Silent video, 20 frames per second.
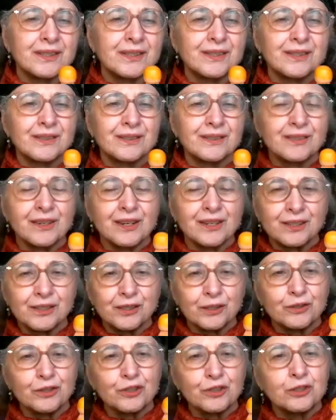that's not
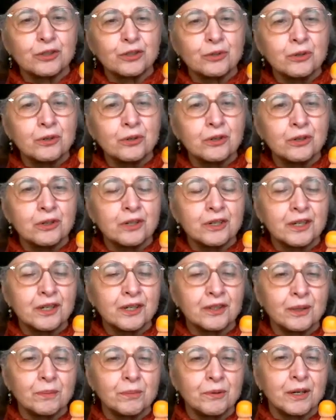so
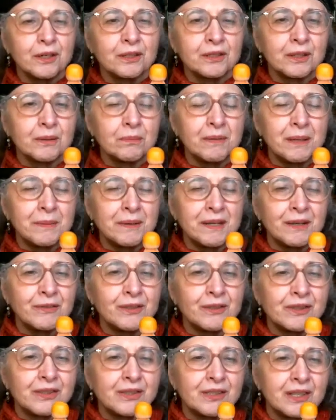sure and the part that maybe
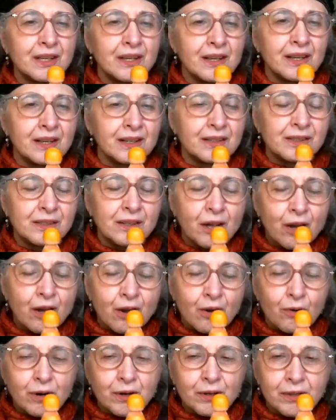even says
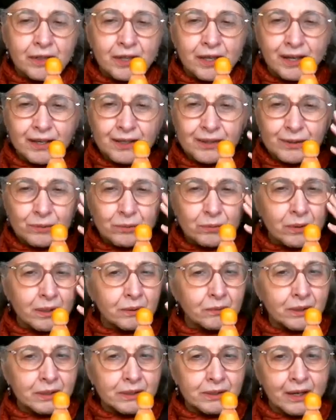or thinks,
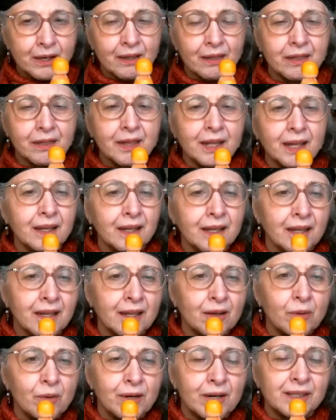what was I
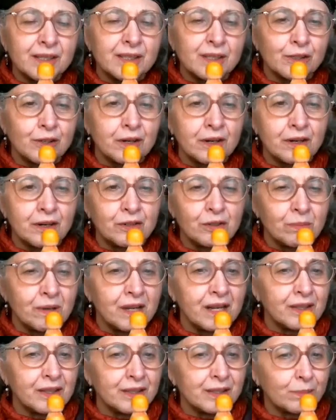thinking when I started to
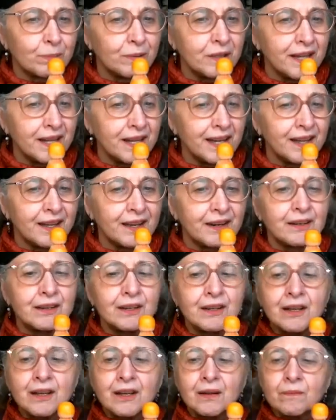make this plan?
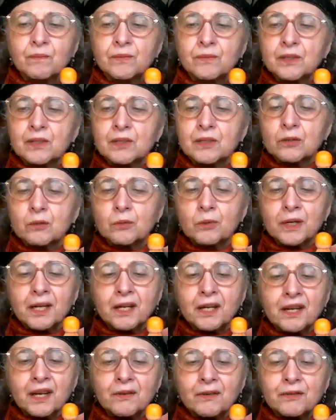We
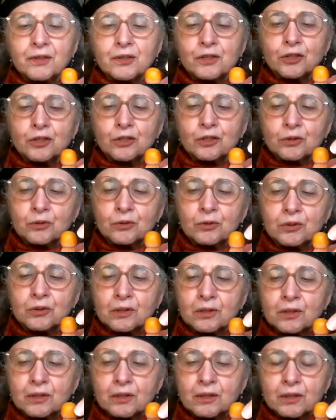could have the two
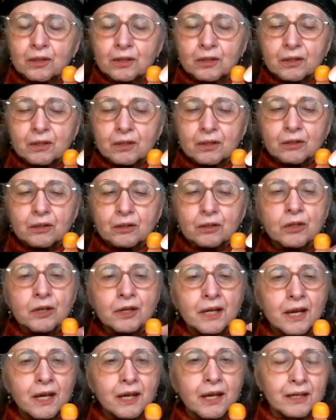
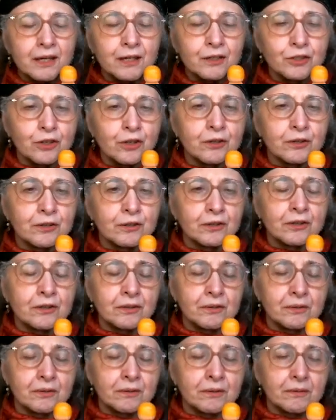look at each other.